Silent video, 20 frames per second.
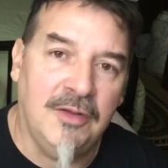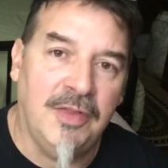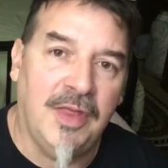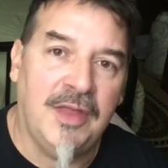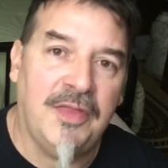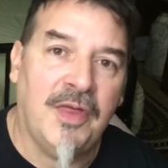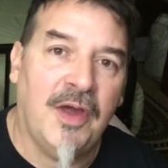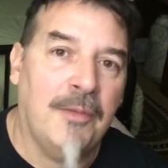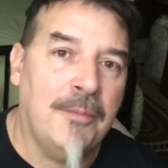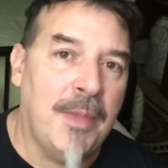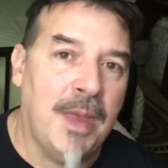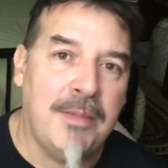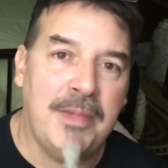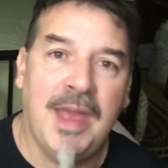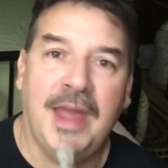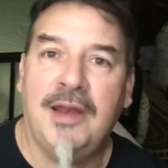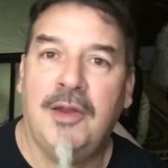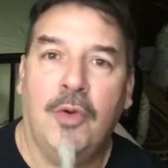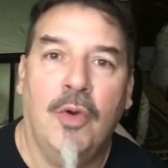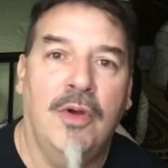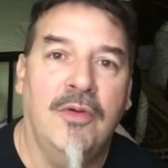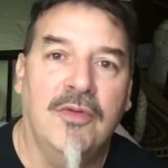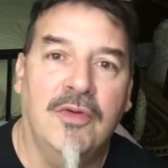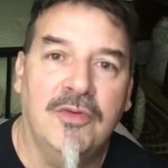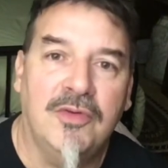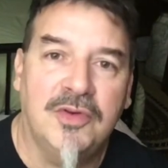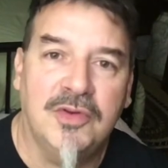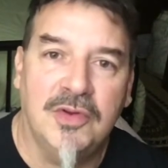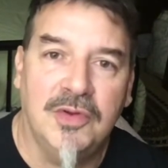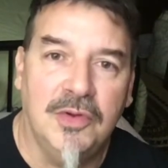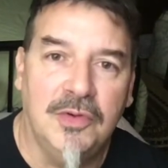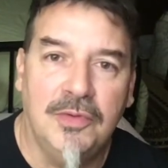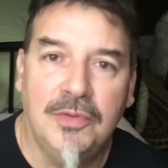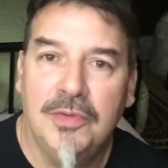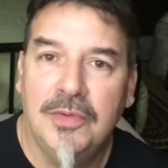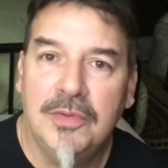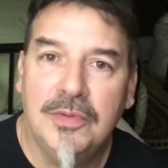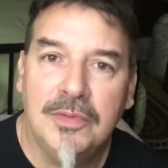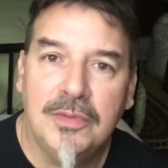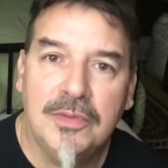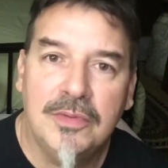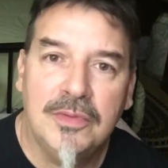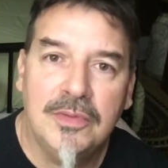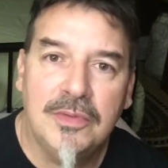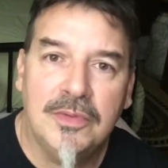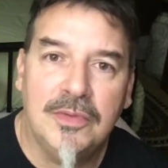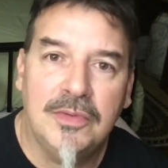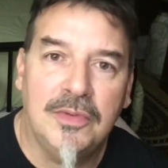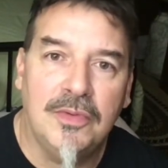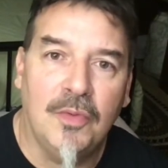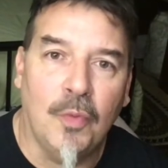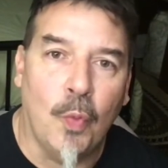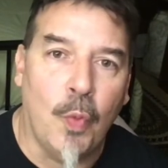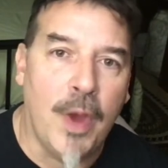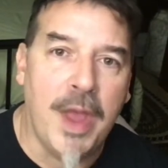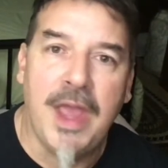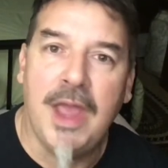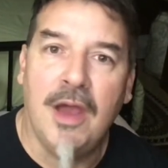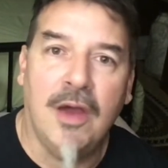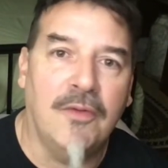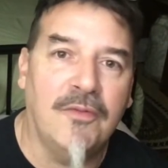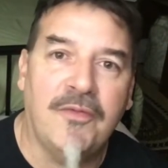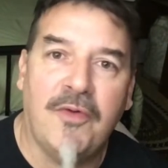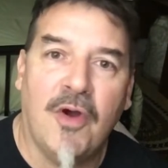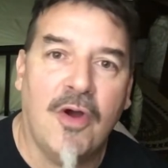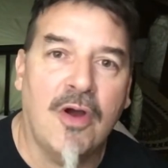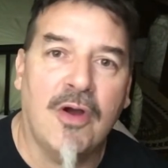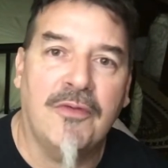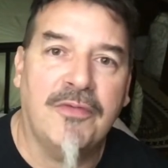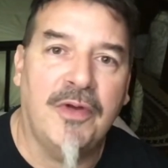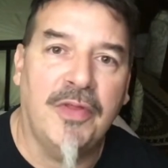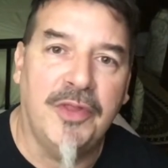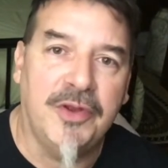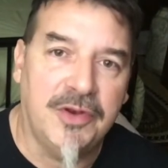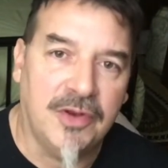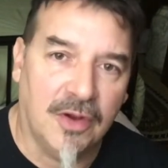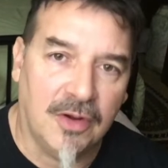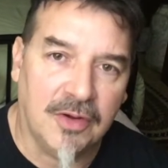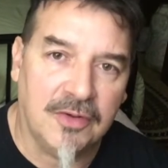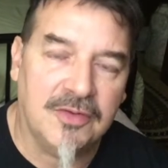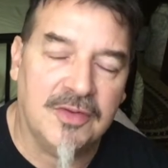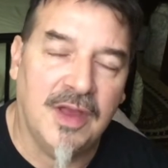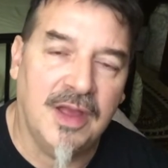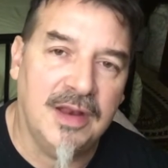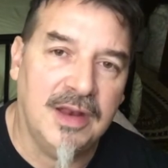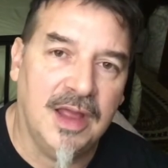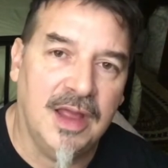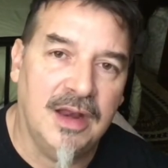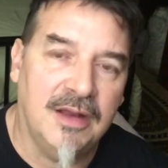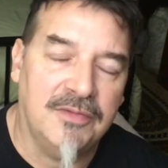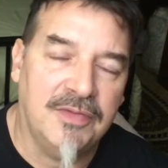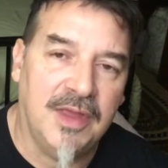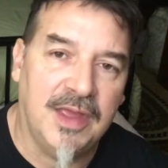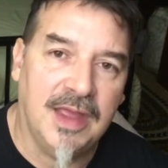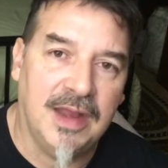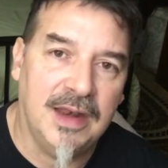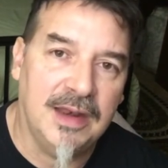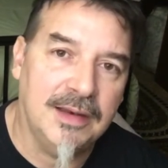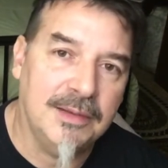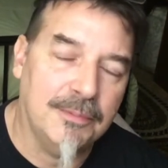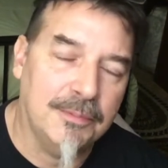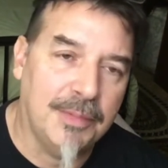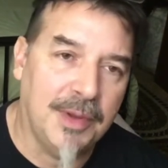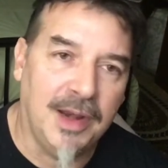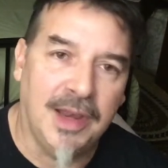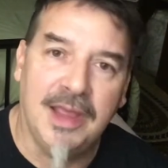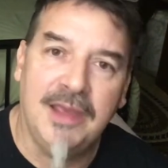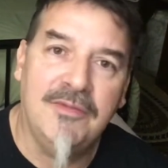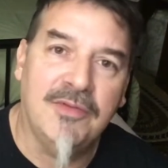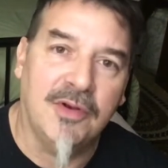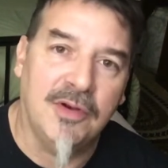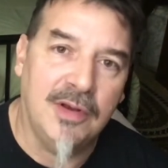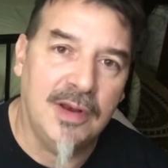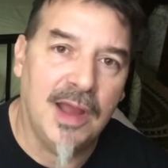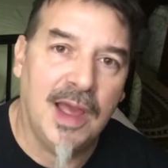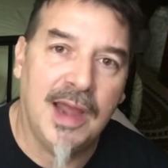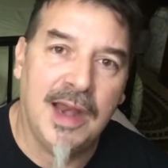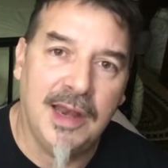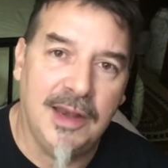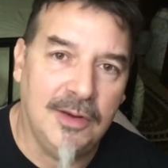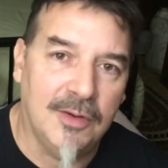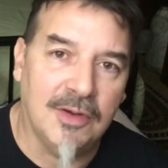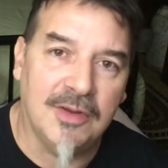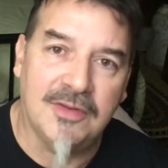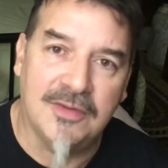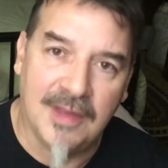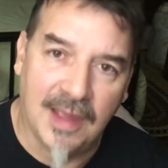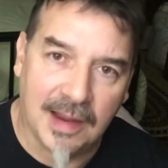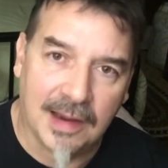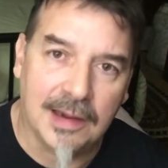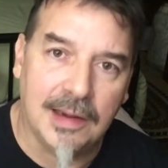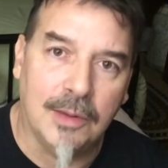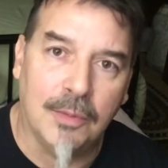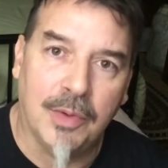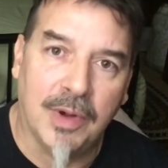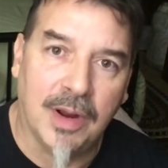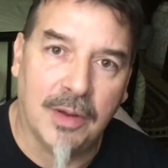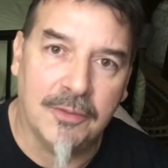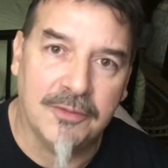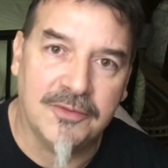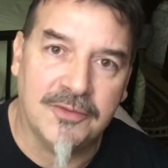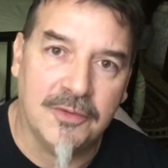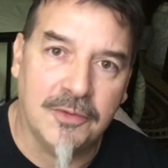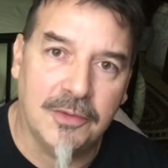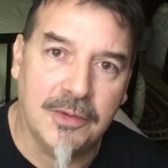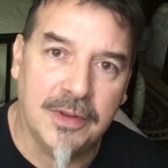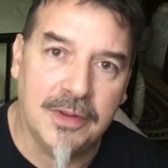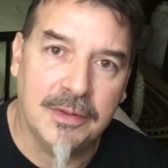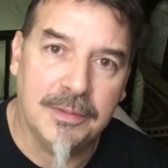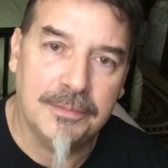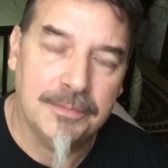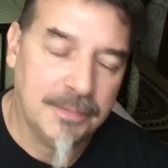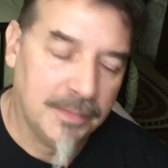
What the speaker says: They thought maybe I'd go over to way out far off on the dark side kind of thing. And believe it or not, I knew exactly what I was doing.